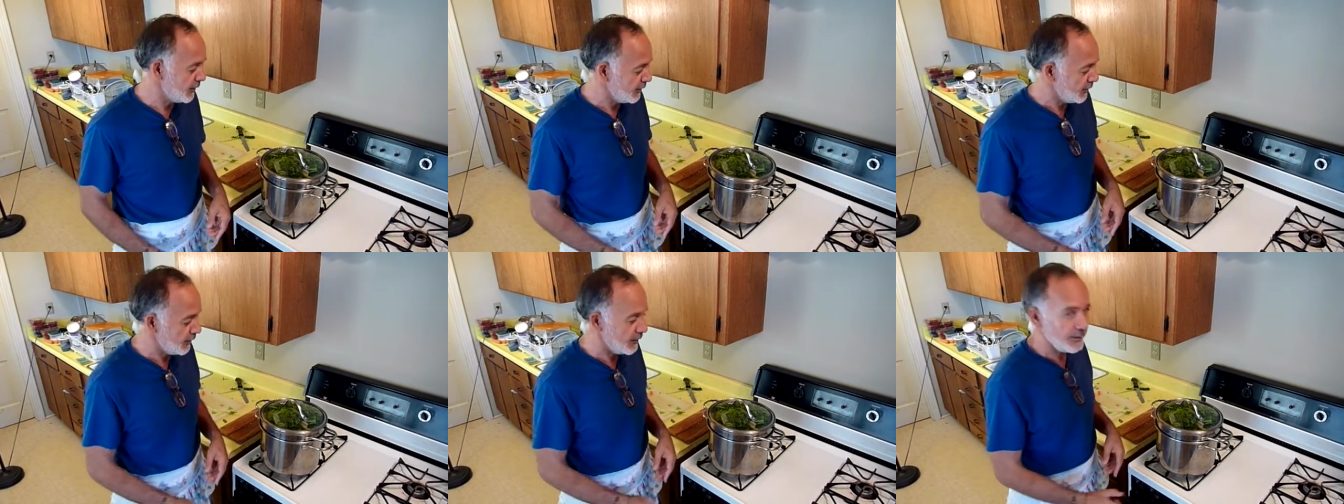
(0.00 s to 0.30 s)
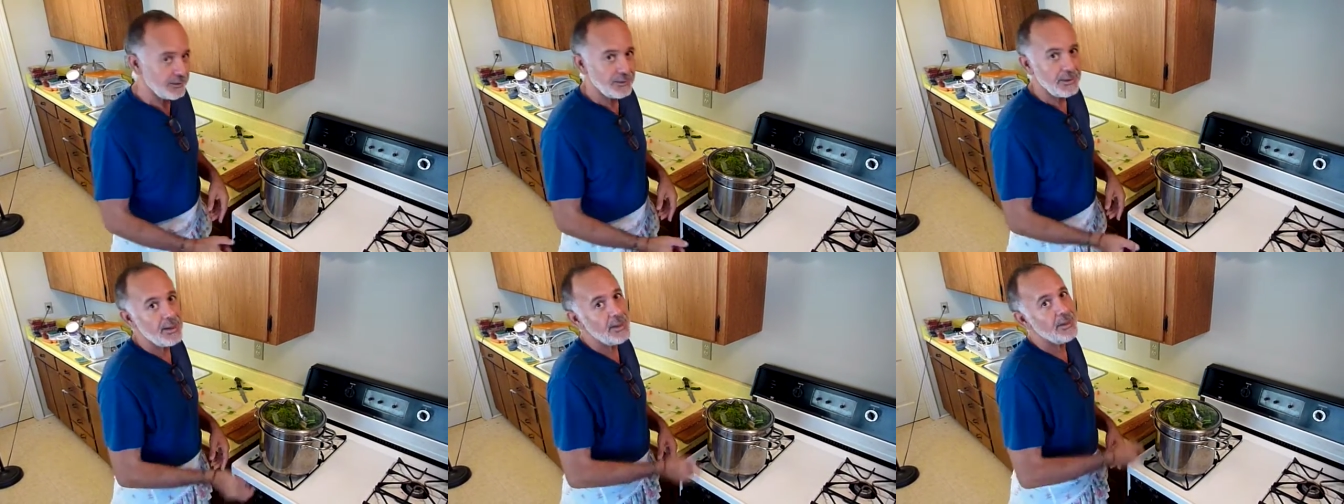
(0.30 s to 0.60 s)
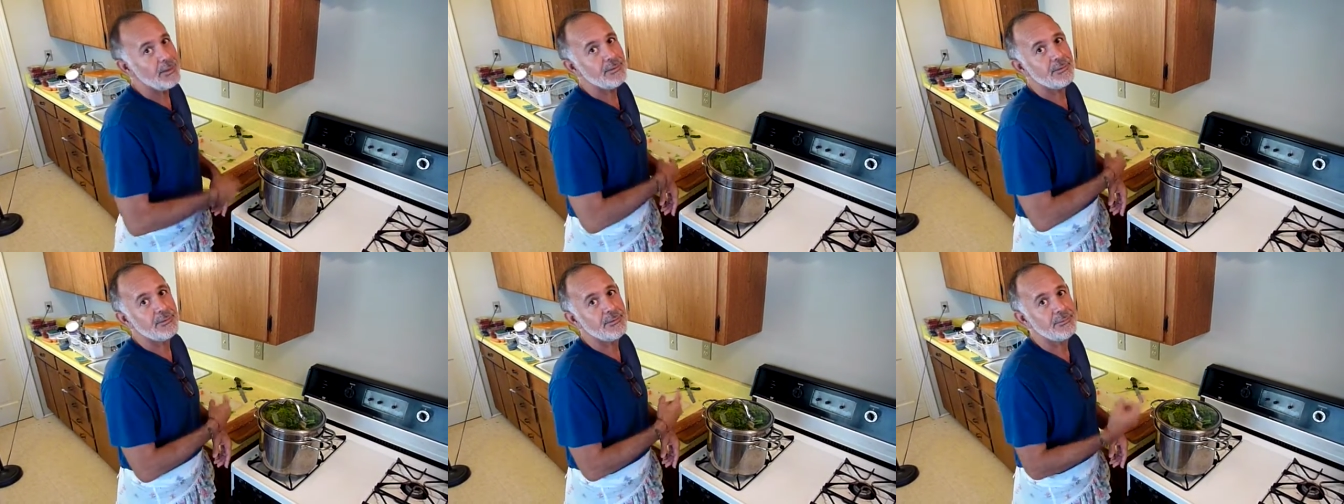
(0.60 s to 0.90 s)
and
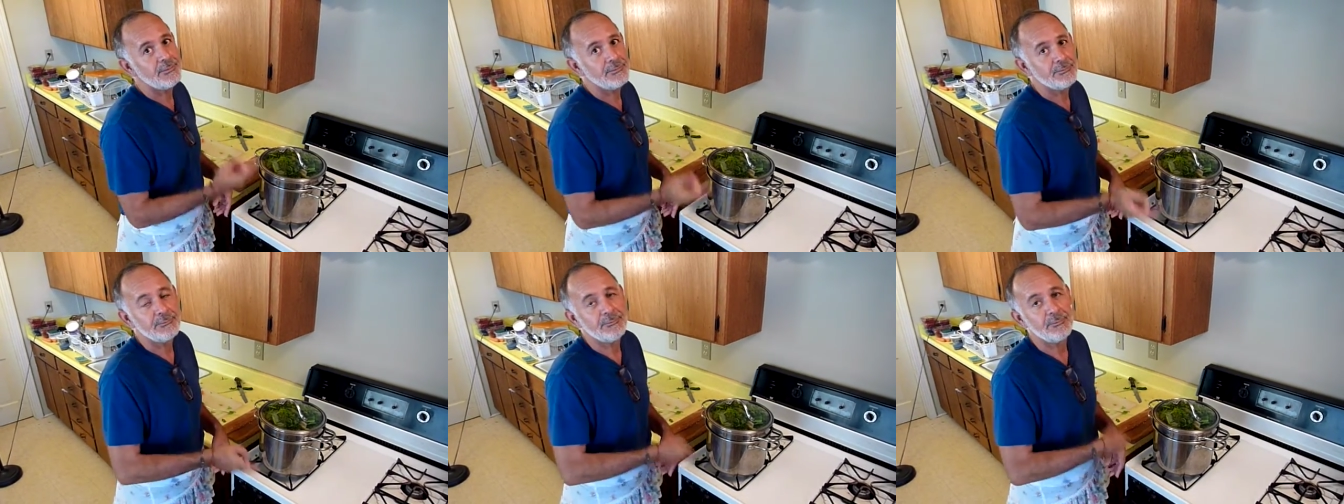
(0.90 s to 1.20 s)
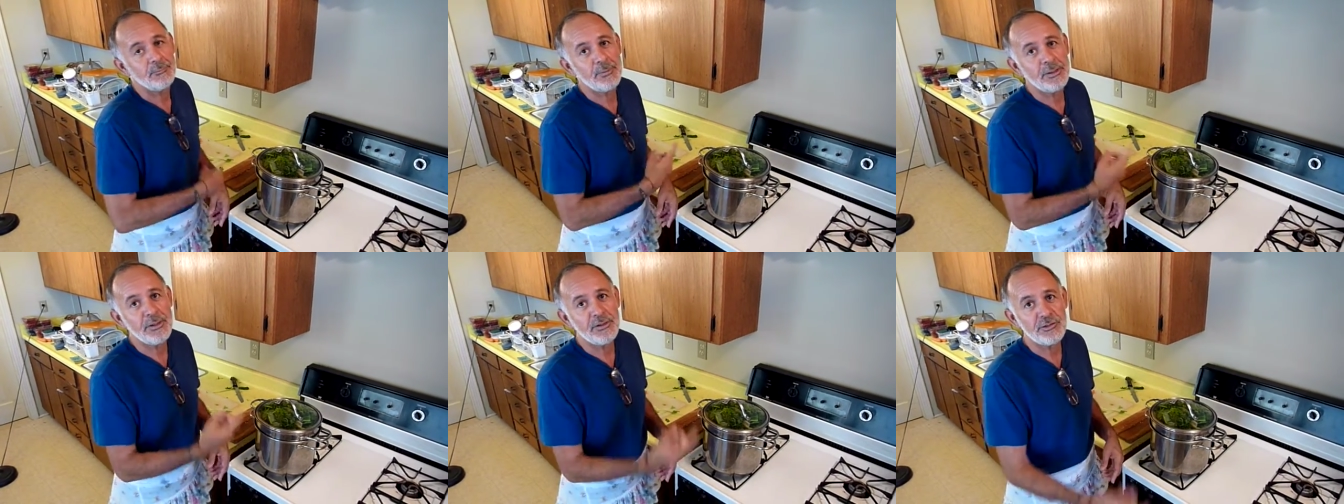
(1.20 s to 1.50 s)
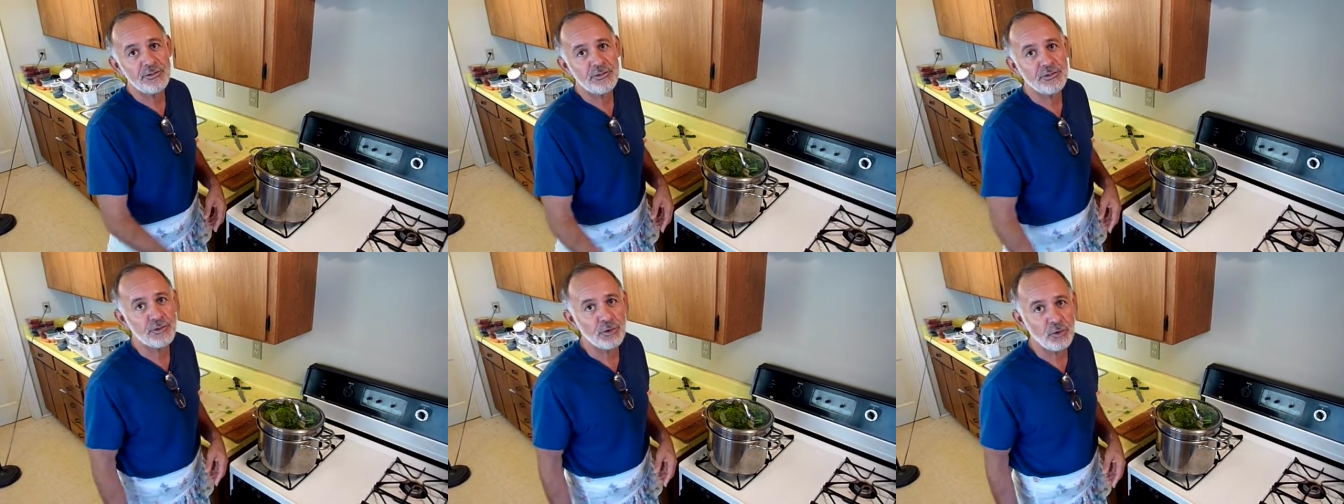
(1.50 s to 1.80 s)
not to be
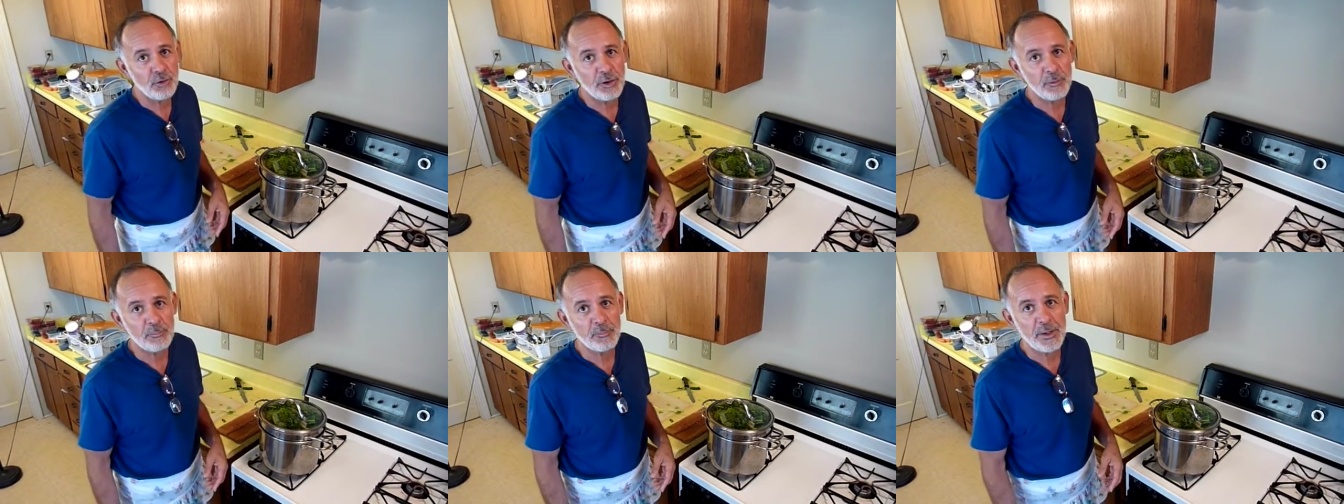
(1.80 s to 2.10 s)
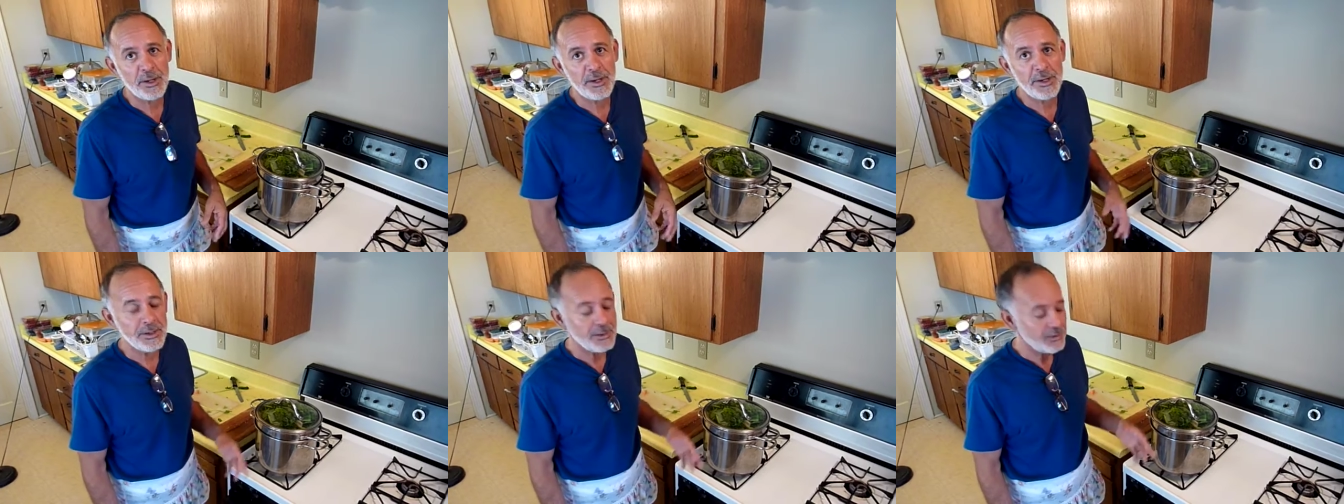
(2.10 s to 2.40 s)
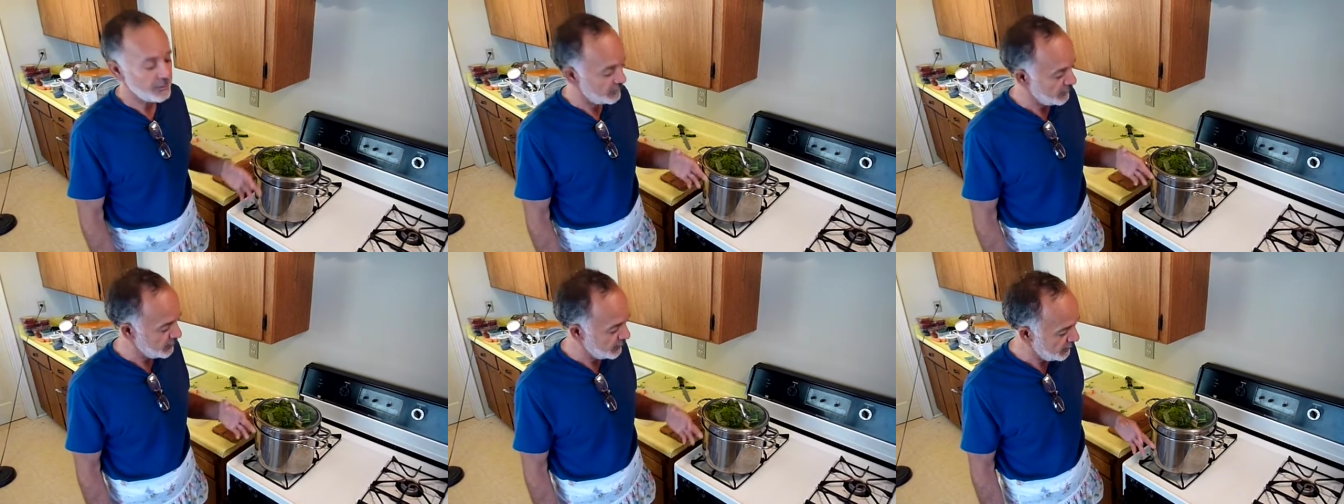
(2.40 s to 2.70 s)
destroyed by
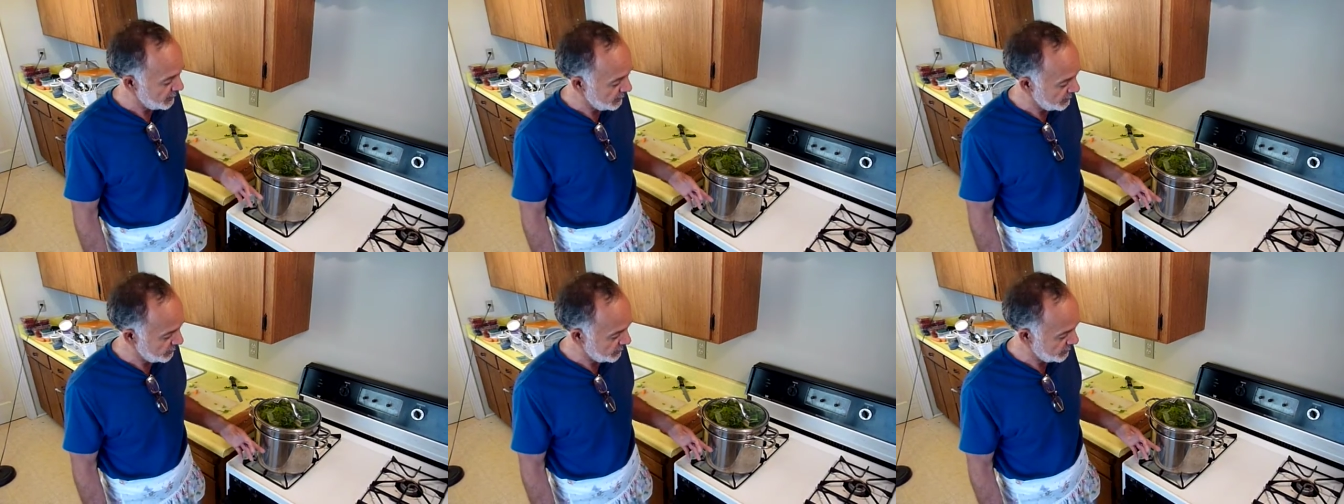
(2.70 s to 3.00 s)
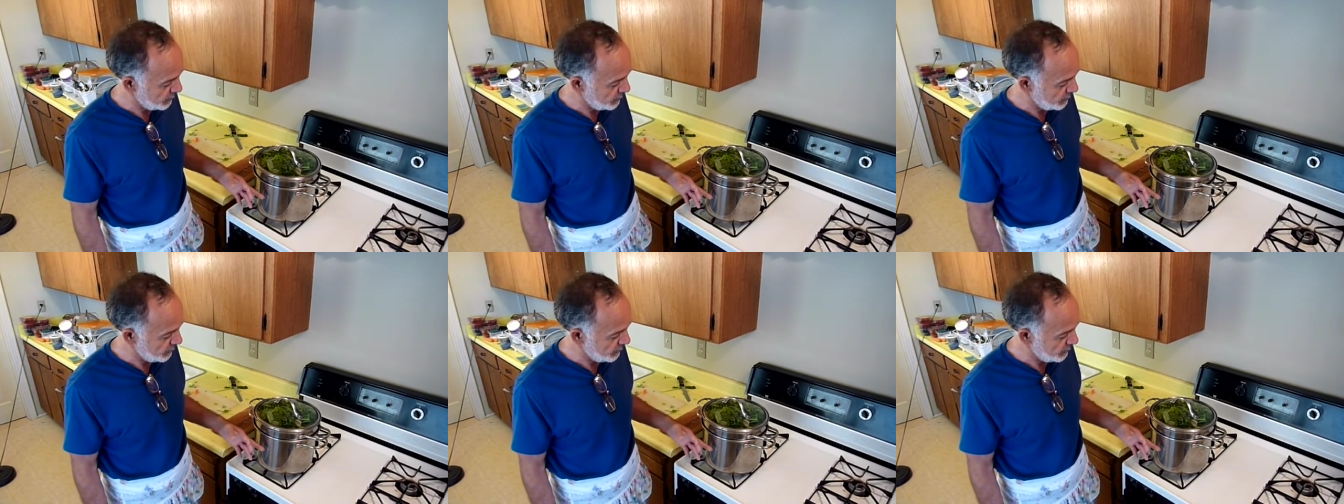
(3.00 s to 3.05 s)
the heat.